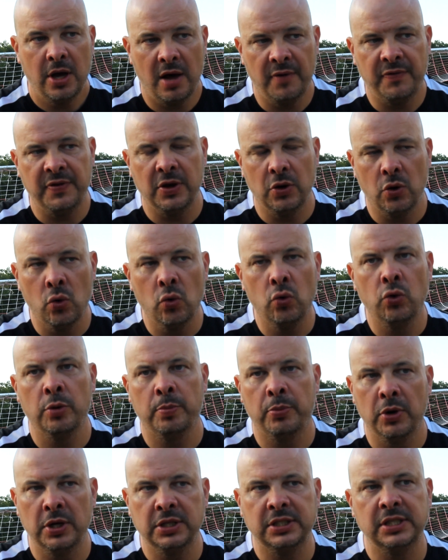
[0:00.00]
I think all the
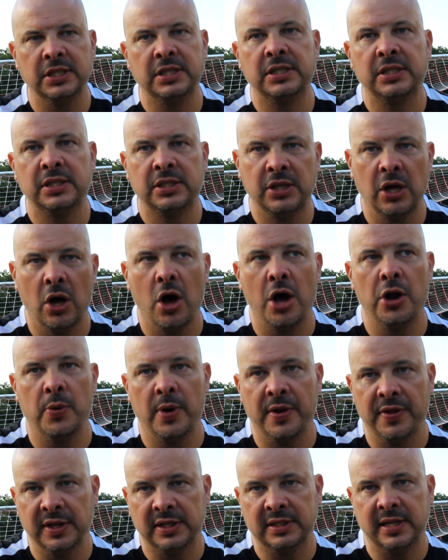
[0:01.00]
boys are starting to
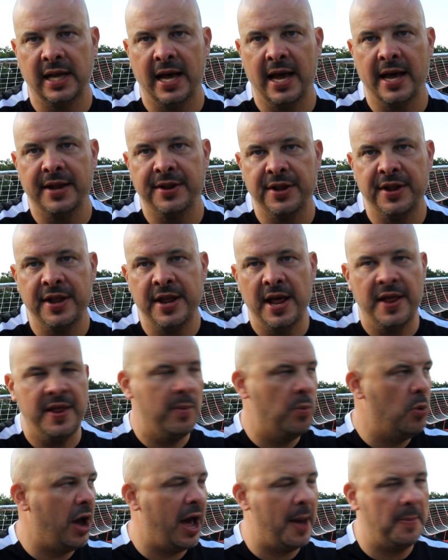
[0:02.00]
understand. And then, and
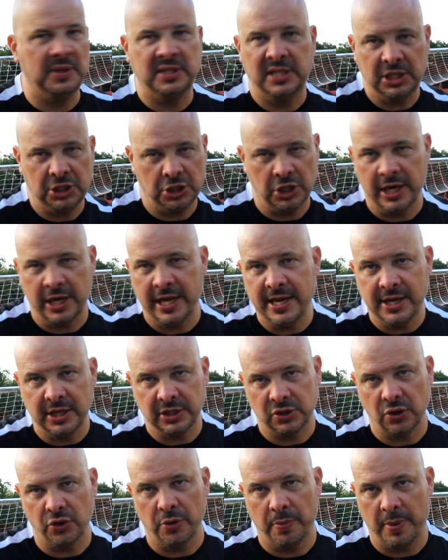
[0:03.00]
then what happens is your
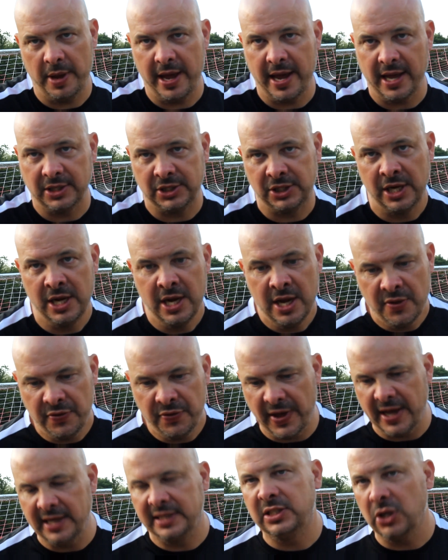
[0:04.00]
leaders on the pitch,
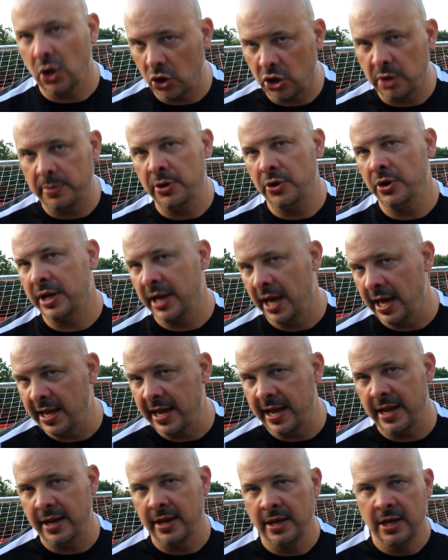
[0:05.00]
they start
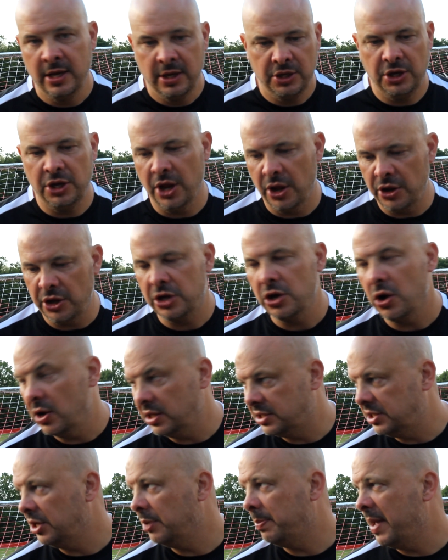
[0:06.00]
communicating. You know, you
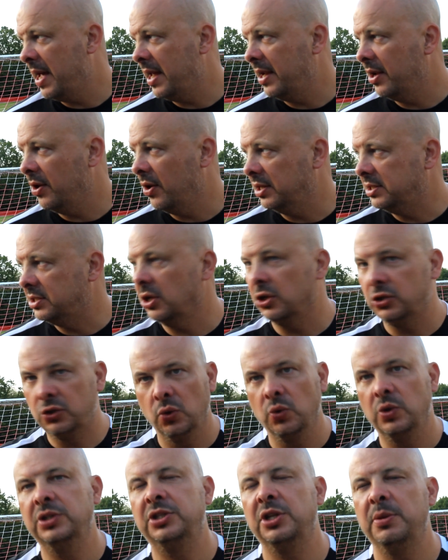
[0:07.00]
guys at the back line start
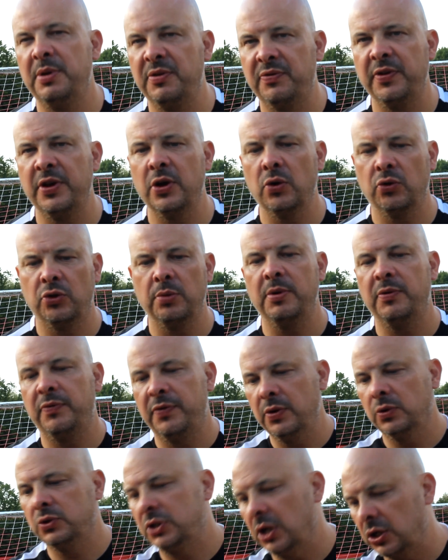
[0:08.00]
talking to the midfield, the
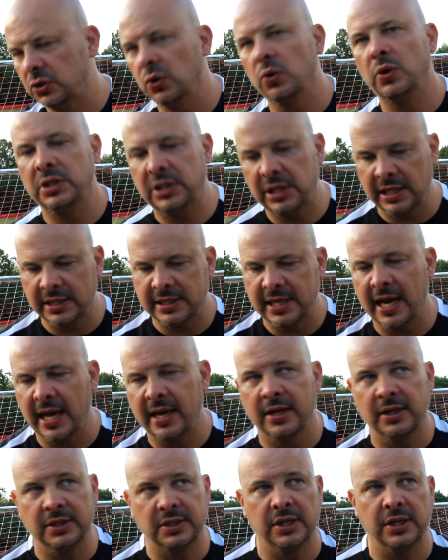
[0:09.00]
midfield start talking to the
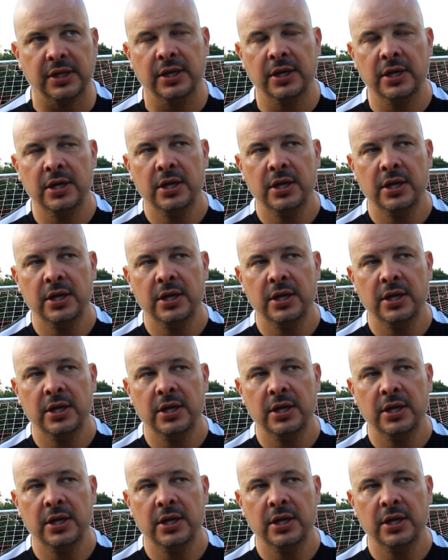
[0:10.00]
attackers, and